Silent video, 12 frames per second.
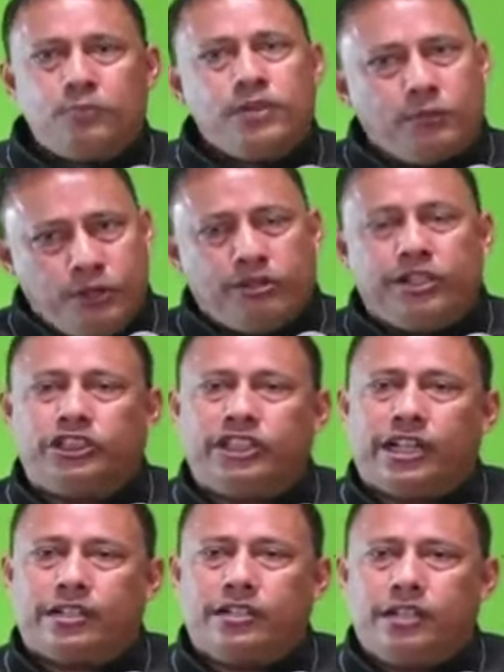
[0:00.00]
here, and we're going to
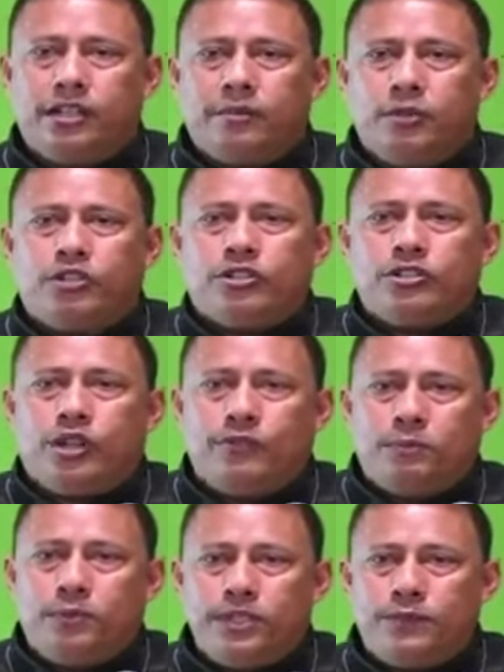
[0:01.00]
check because you have
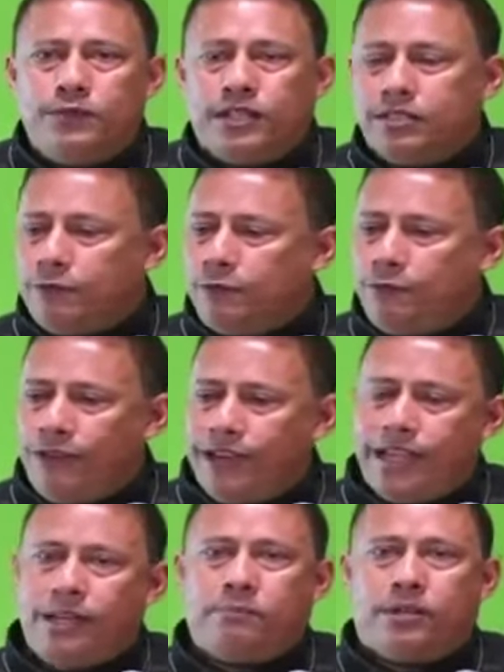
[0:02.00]
a police vehicle
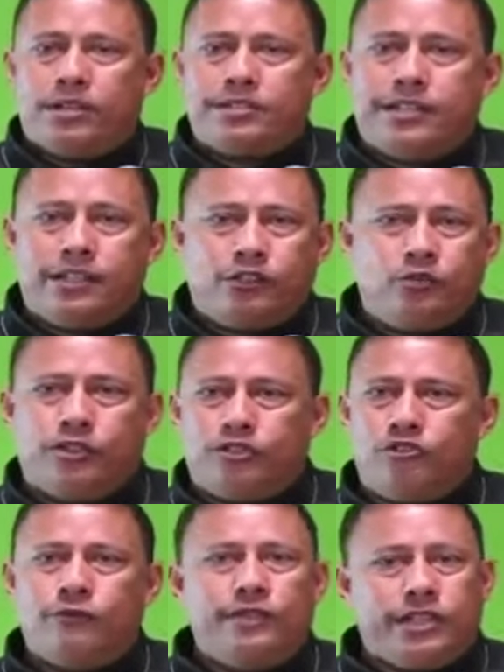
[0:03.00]
flying past and then two
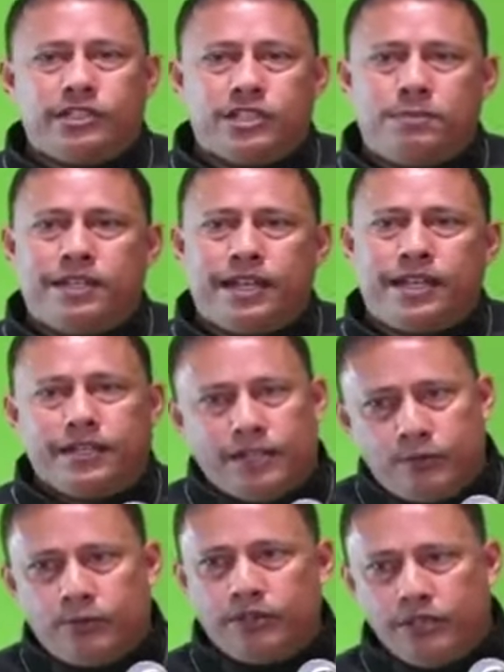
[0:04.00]
and three vehicles behind. And
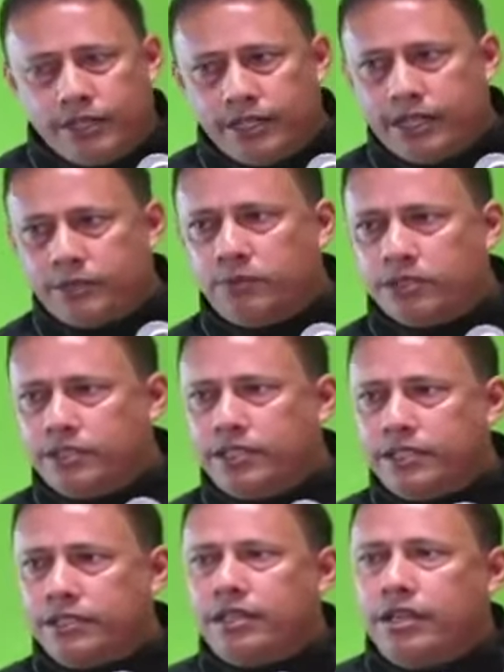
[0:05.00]
then we were looking at, we are
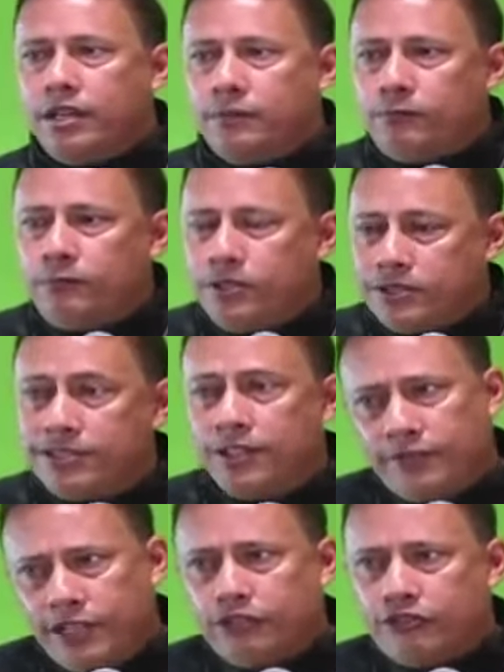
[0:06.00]
seeing persons
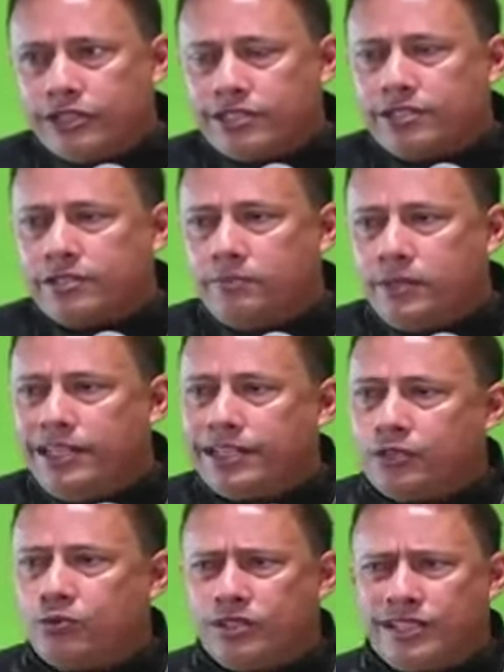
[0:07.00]
of interest being
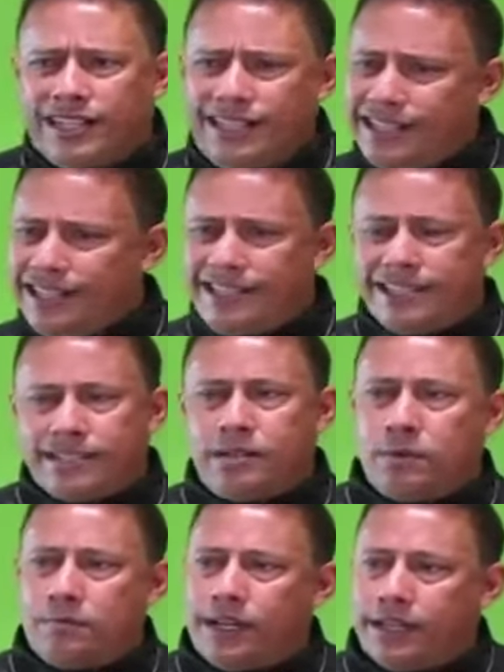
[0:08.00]
escorted and then they're,
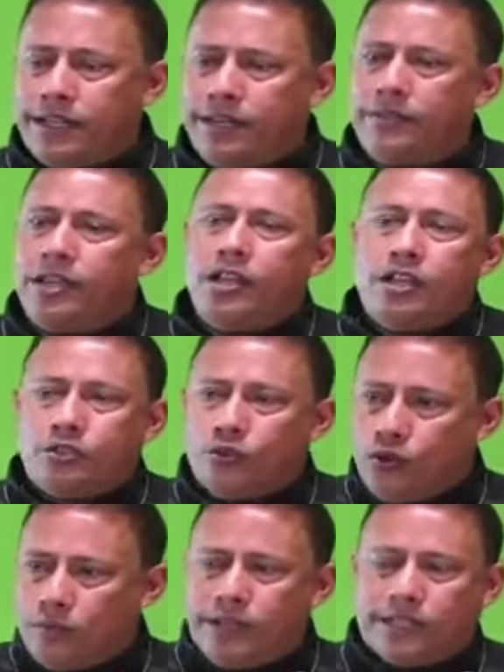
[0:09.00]
slipping back in. So
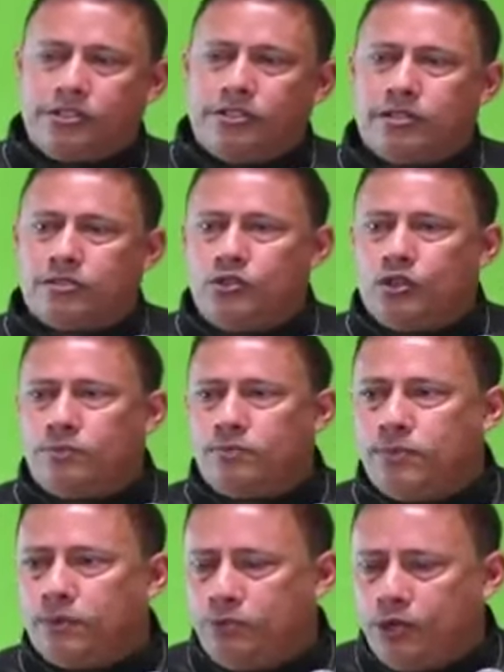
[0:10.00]
going back to your, to your,
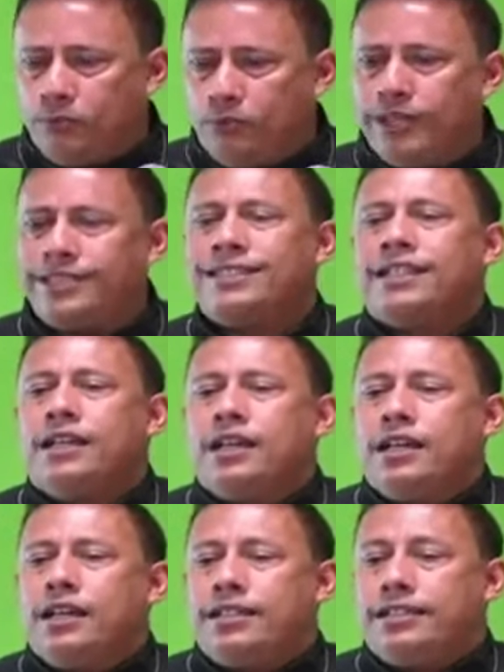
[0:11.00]
your point,
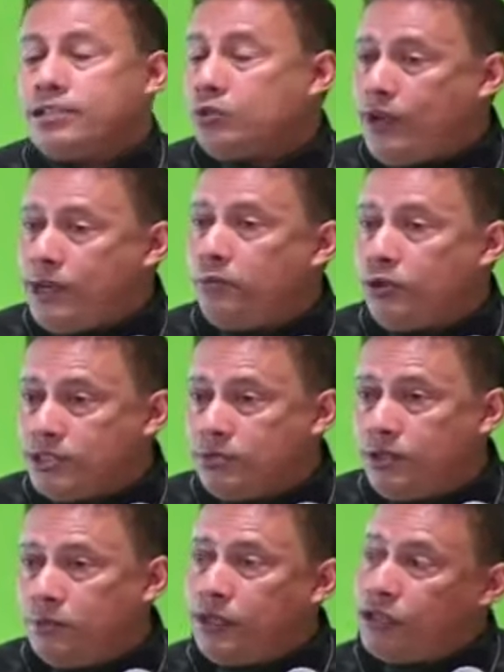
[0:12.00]
it is quite
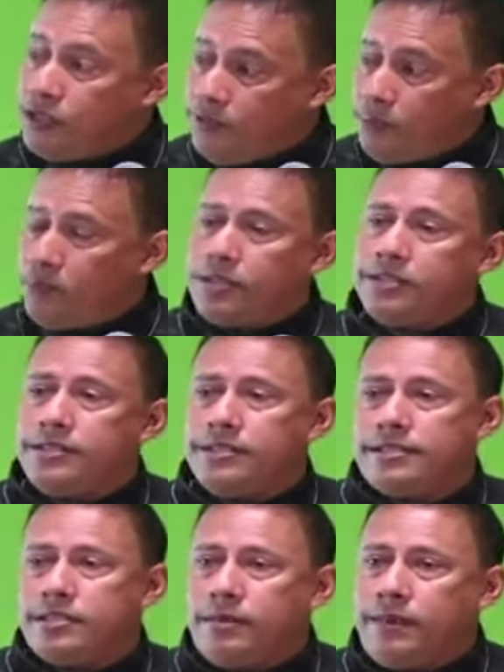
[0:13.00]
possible because of the present
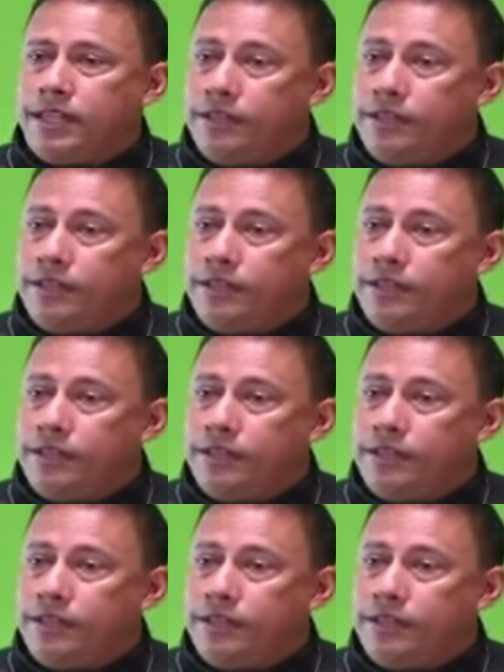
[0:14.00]
system.